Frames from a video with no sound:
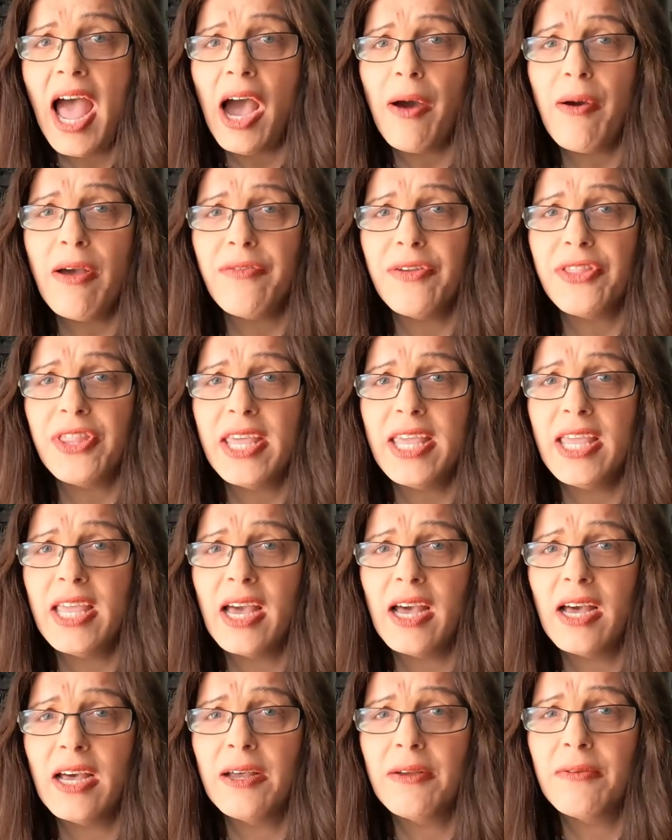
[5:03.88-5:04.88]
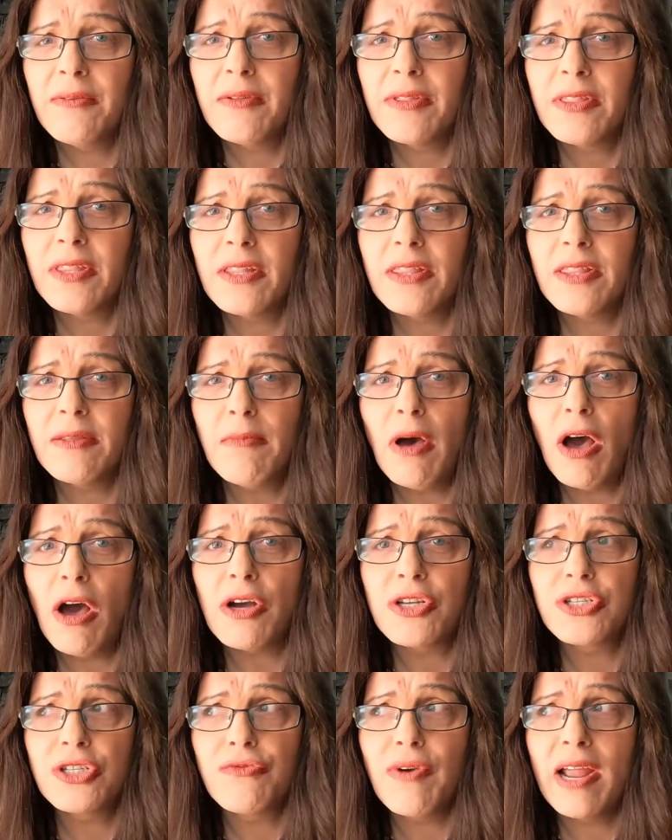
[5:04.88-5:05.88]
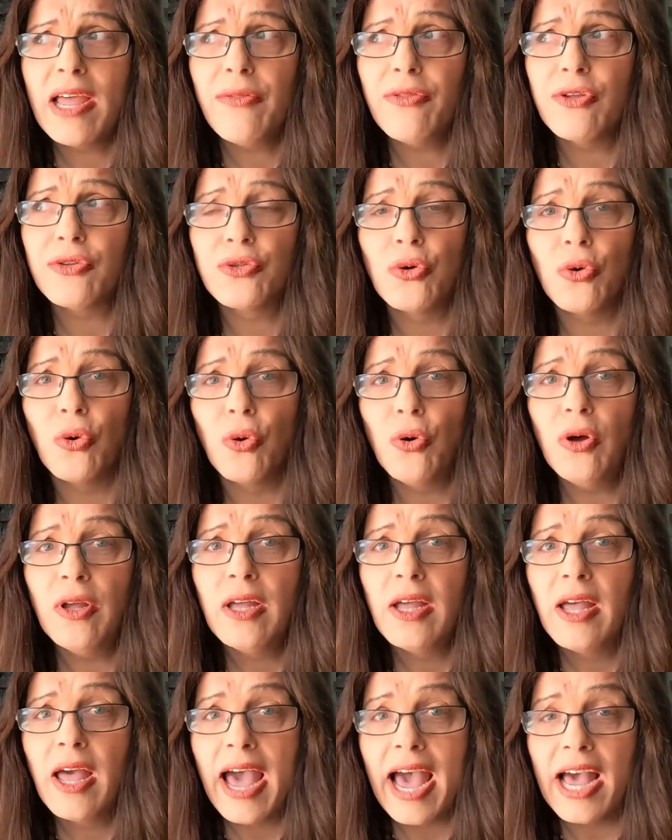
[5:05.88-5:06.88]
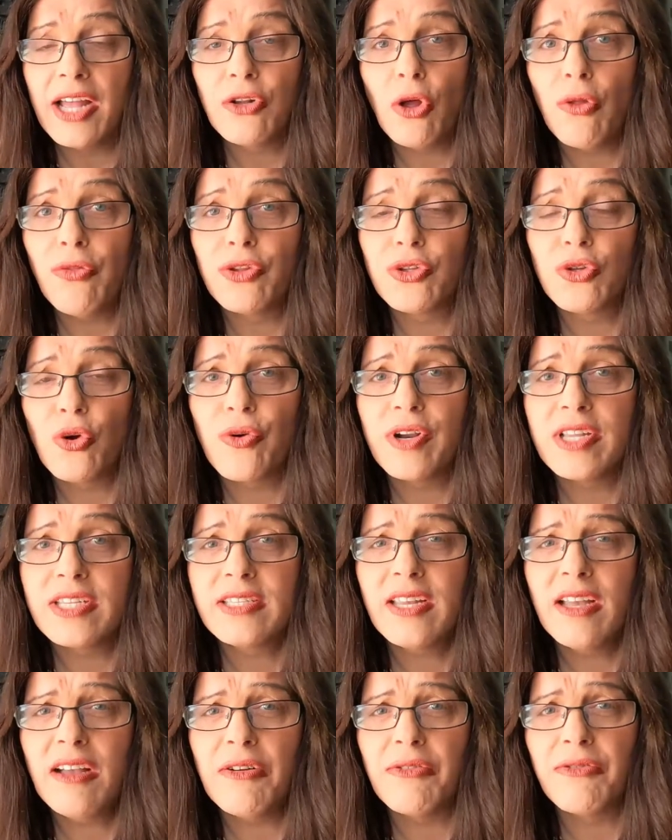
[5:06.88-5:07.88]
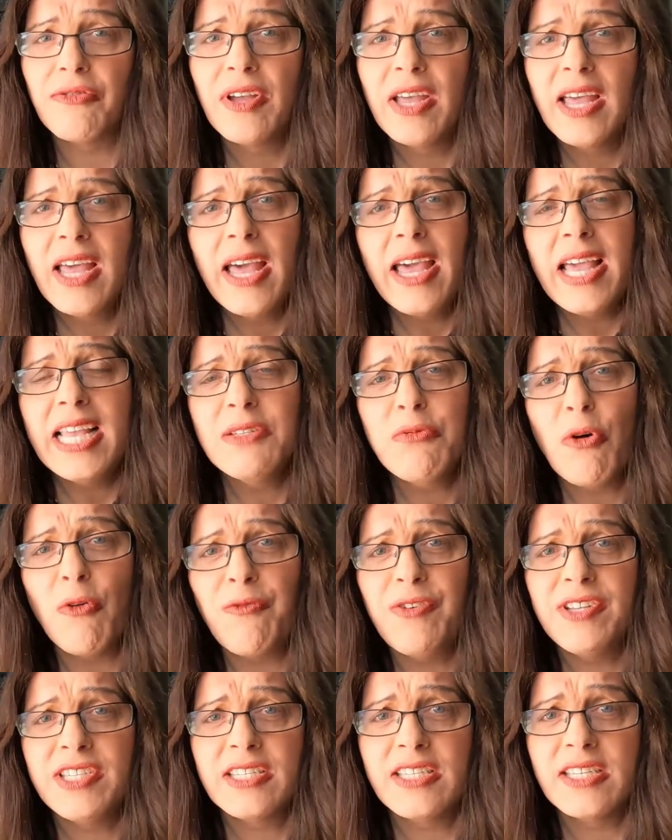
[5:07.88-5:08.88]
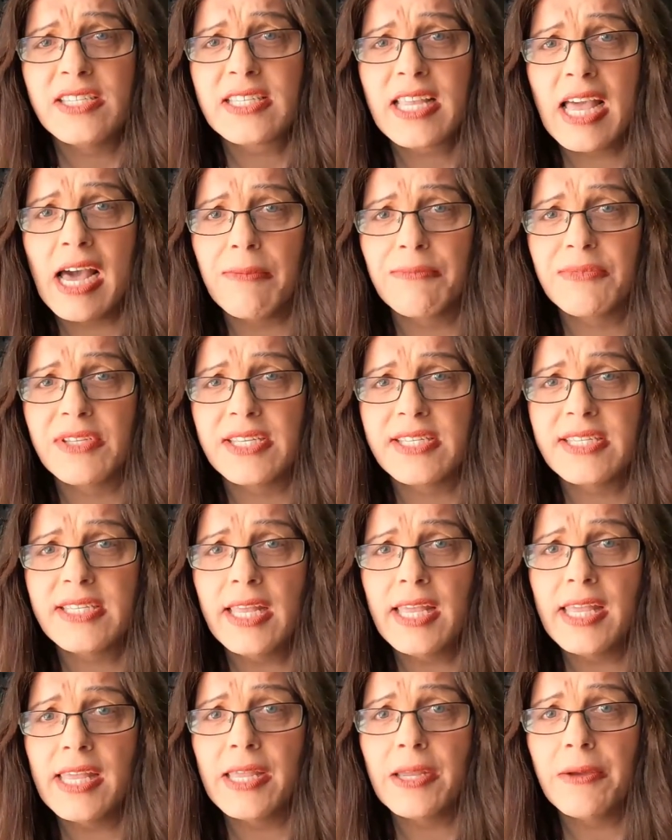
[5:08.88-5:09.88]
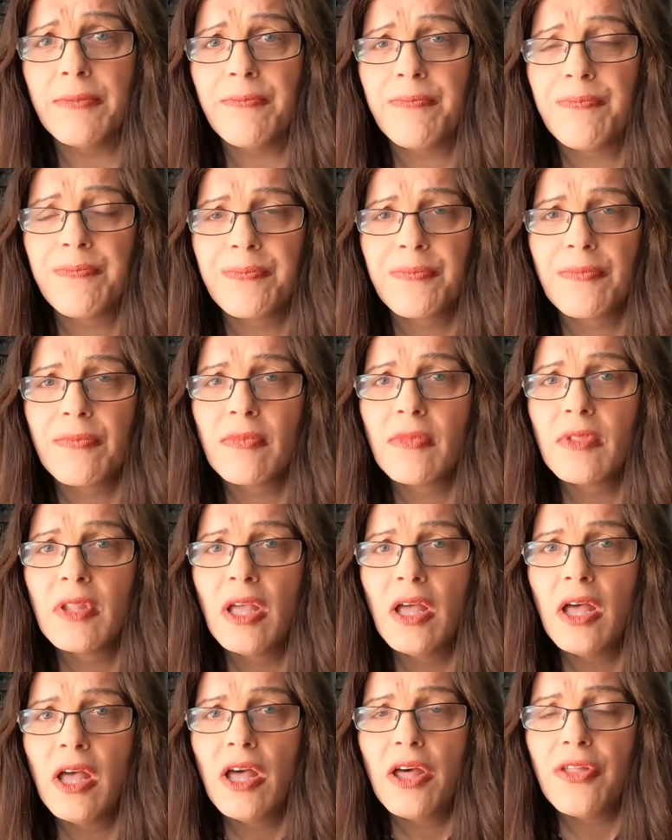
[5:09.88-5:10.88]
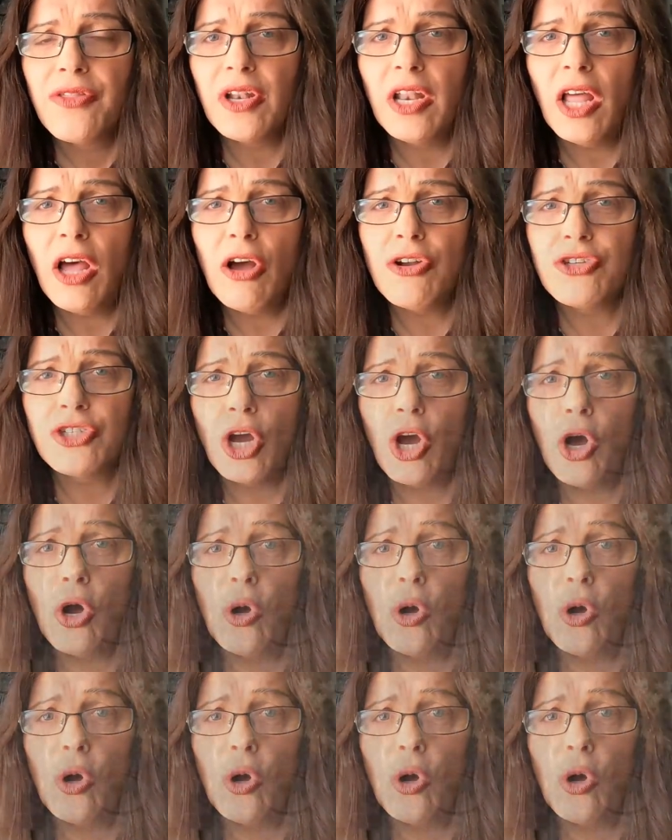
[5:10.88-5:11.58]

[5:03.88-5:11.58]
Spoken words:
However, the marks around the door and on the door itself is what visitors come to see. The larger